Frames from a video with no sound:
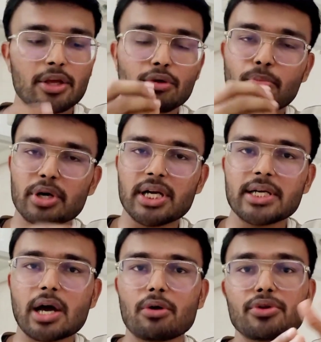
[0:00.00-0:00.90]
You put
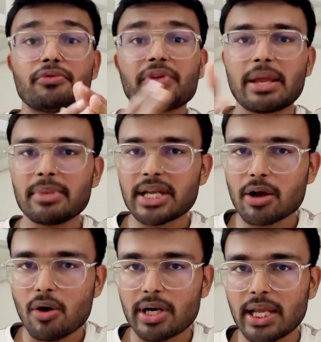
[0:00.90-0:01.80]
it down, you frame it
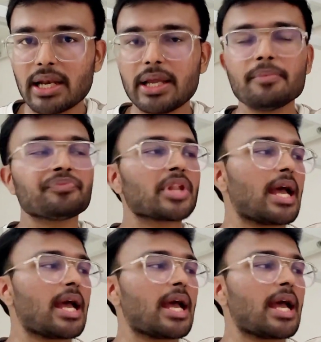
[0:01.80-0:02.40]
accordingly,